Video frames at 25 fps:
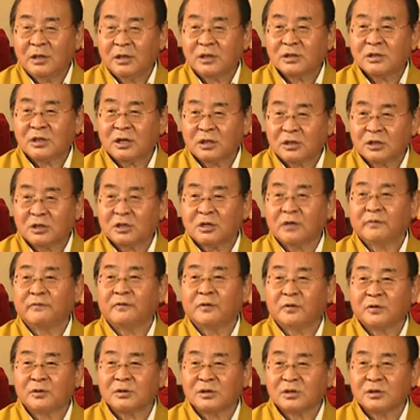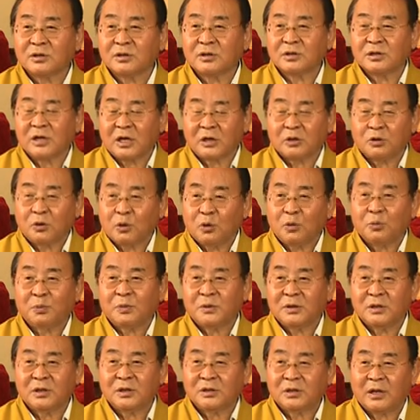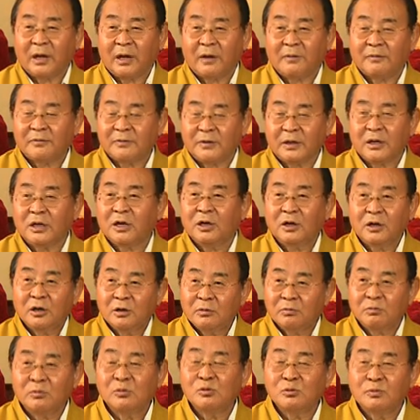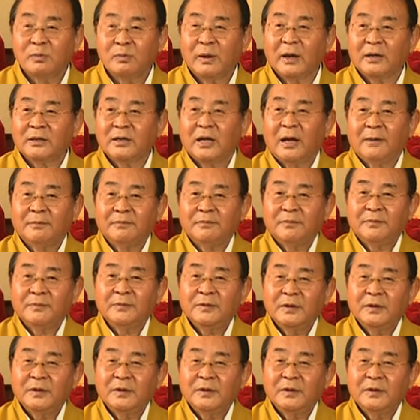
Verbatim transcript: such devotion, such openness. I'm really moved by them.